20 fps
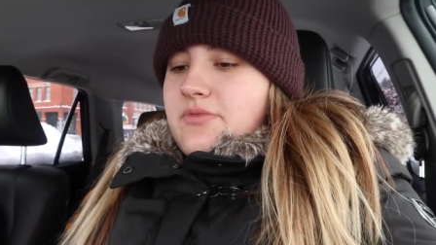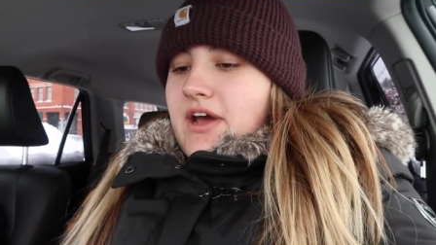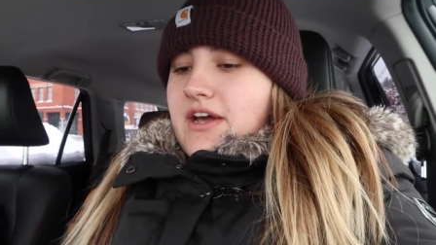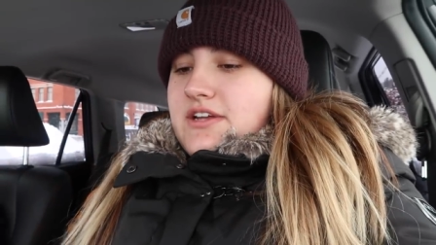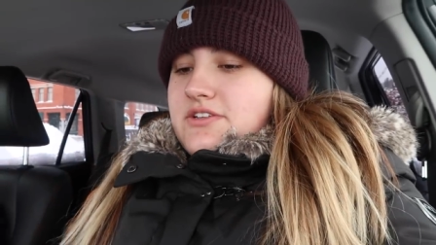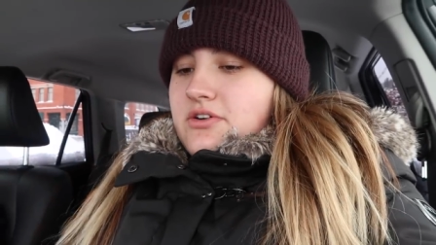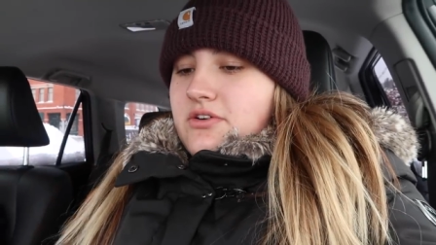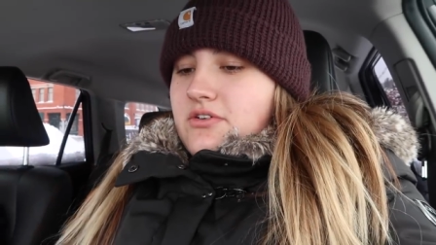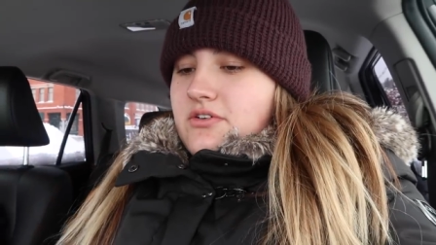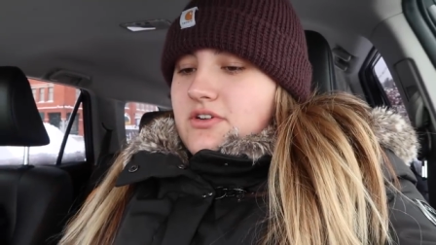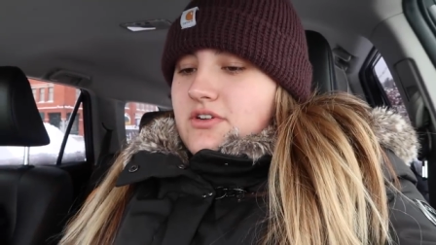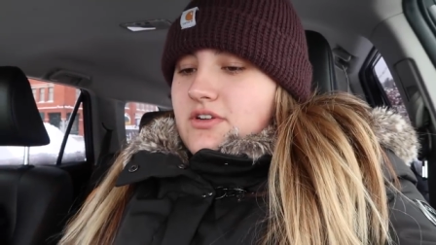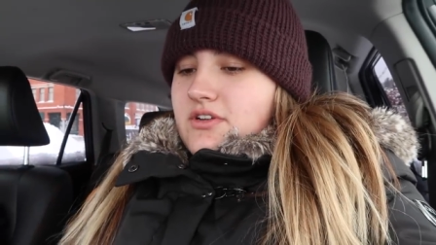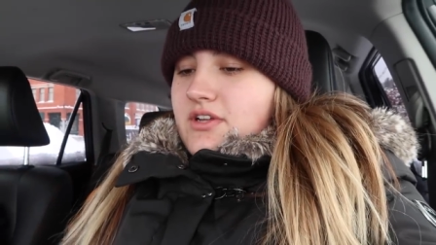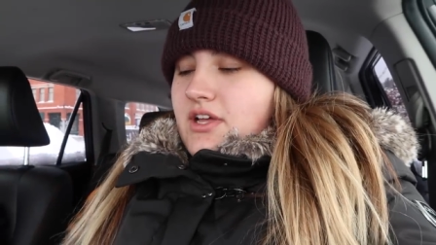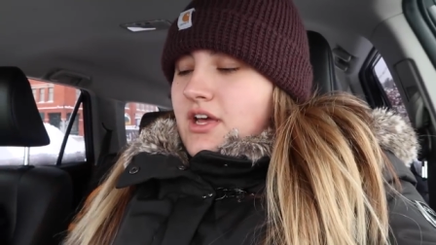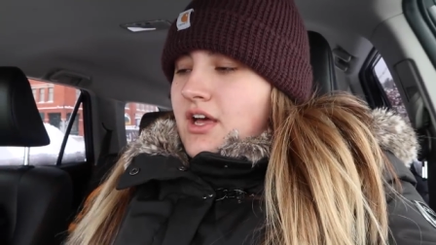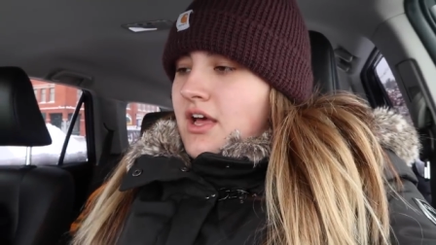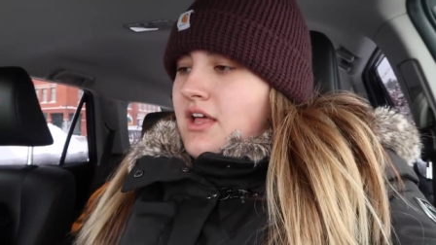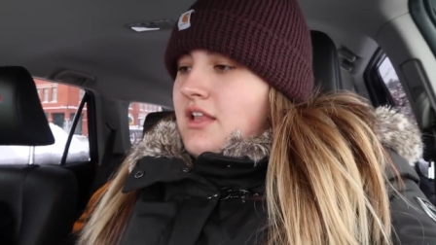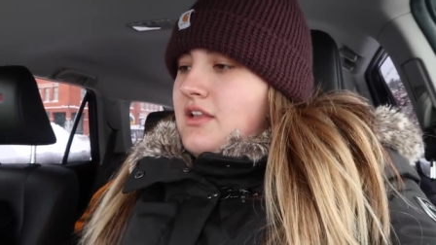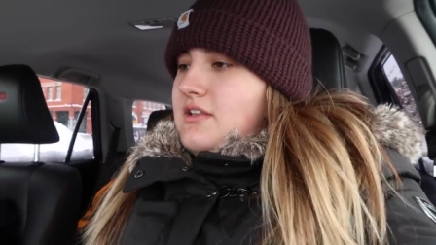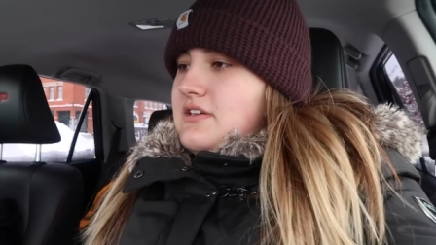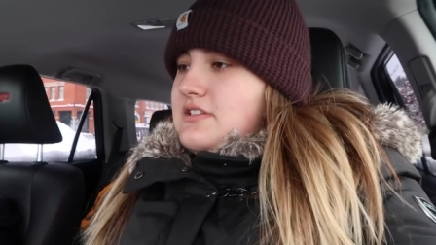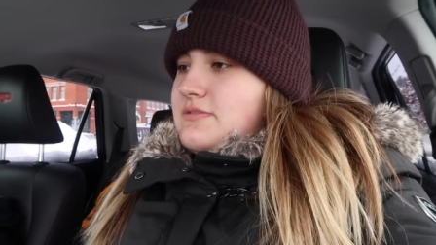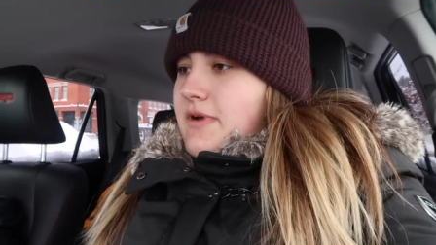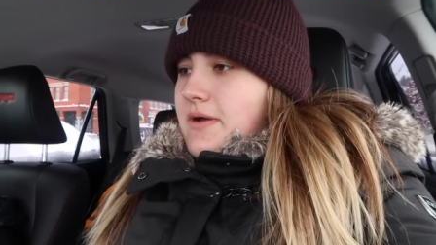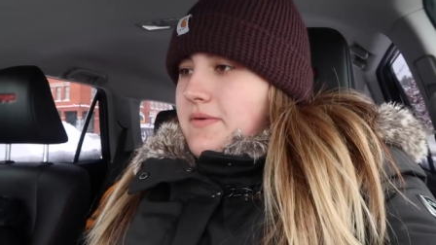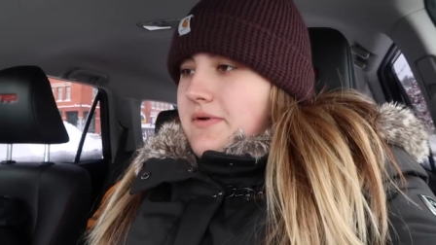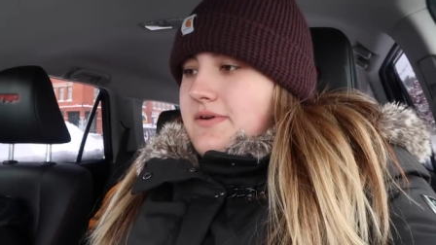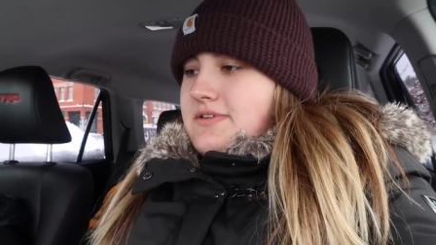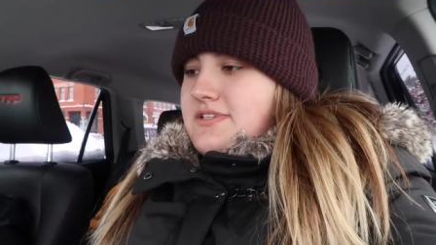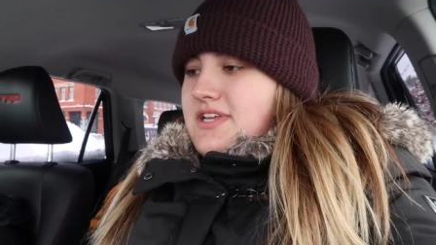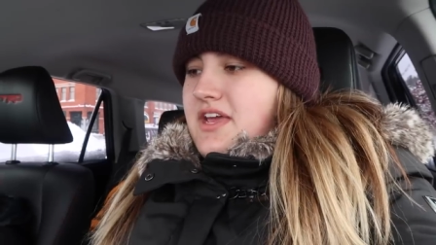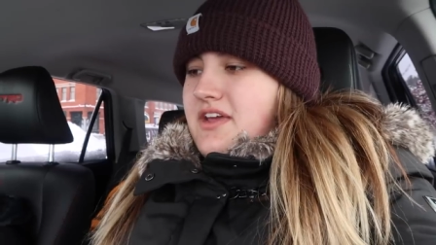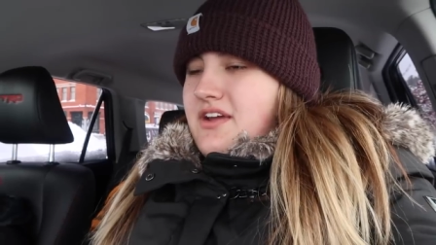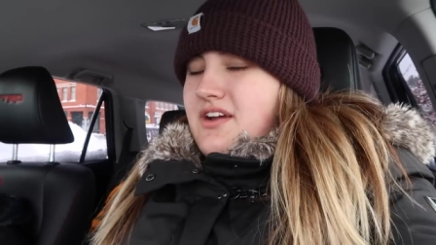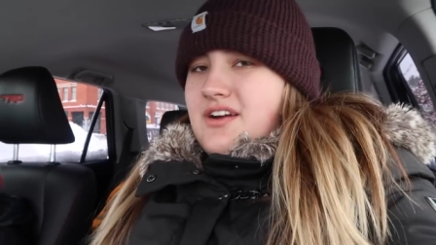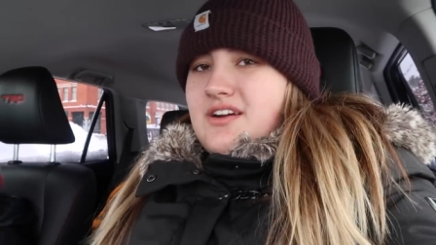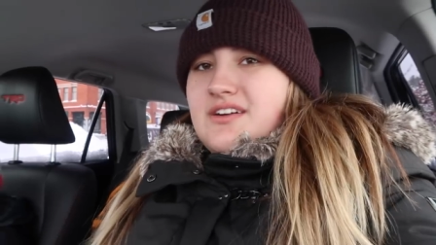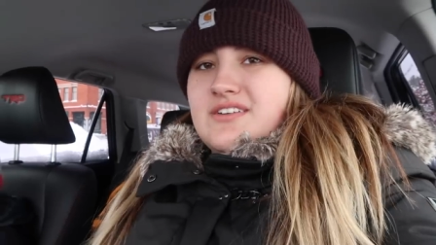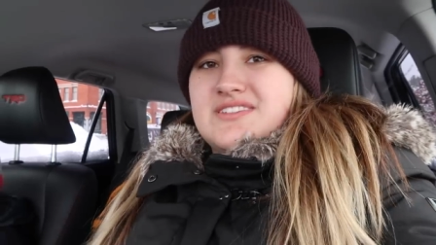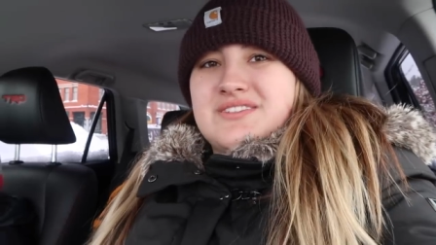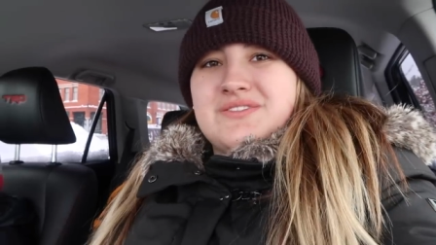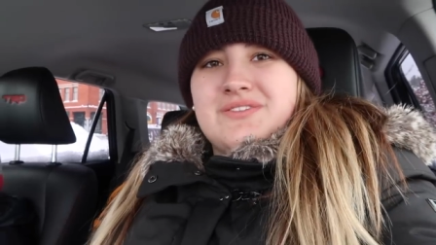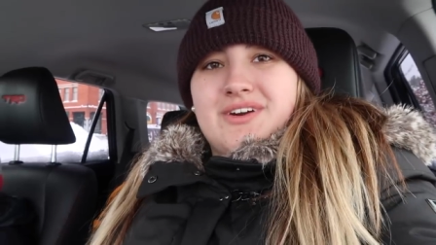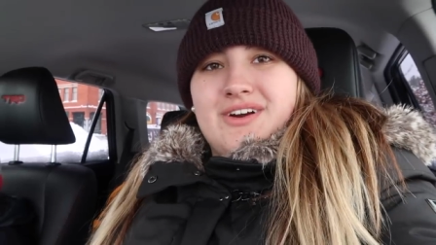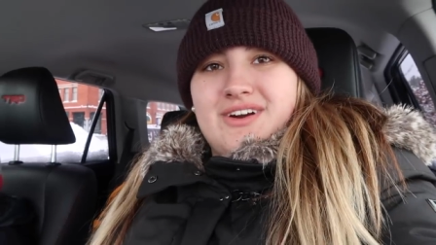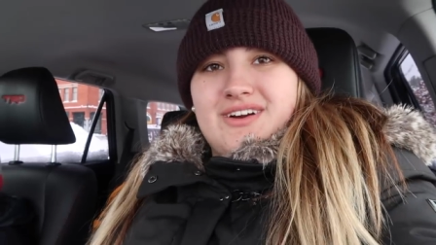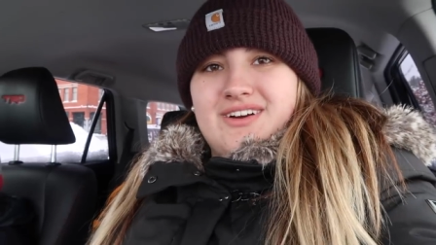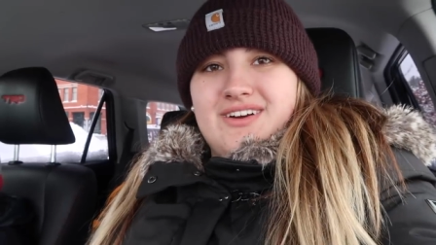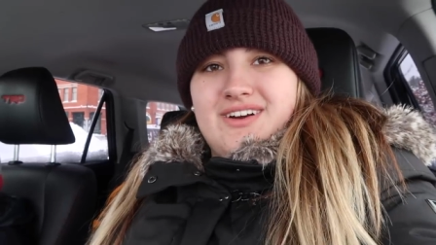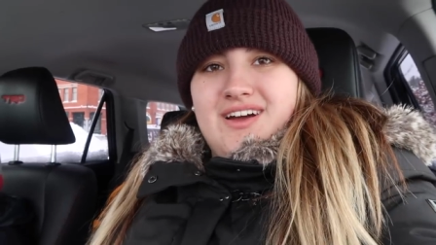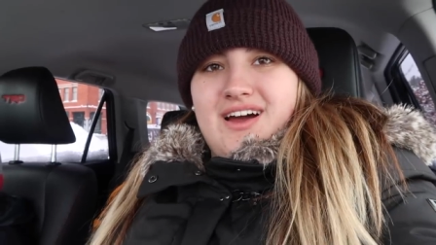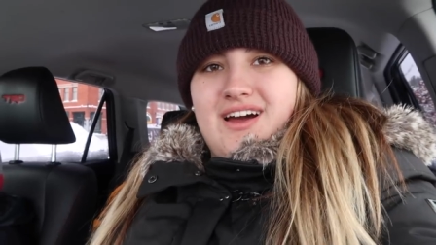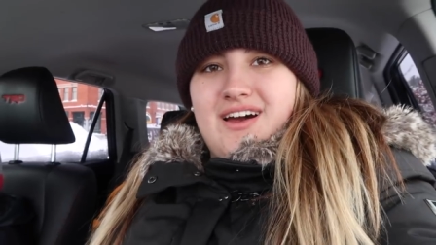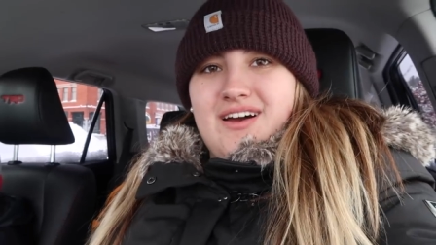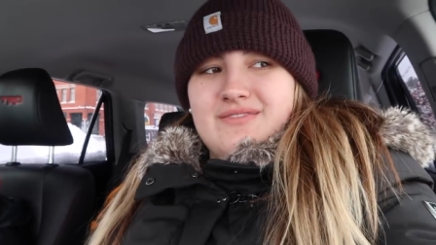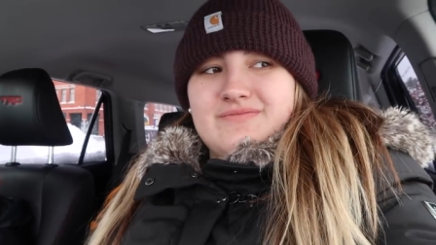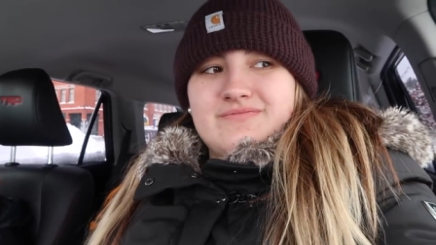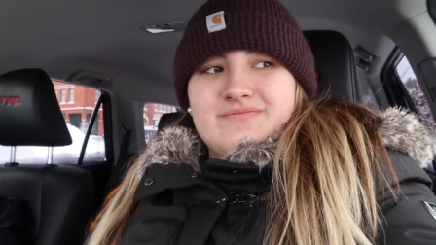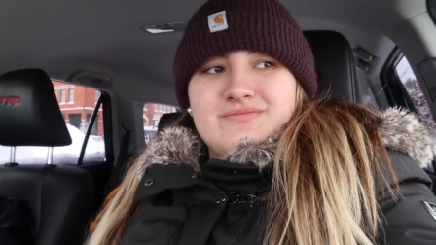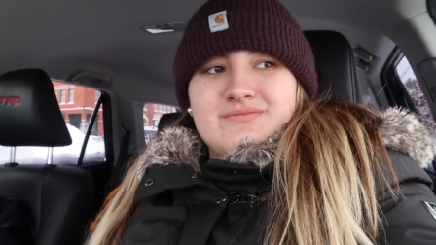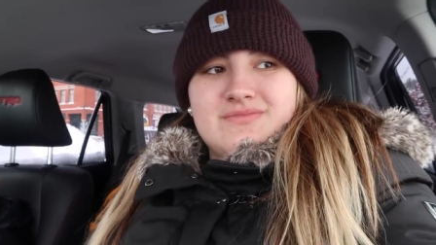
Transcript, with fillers: but I told Lily's mom I would take her to her I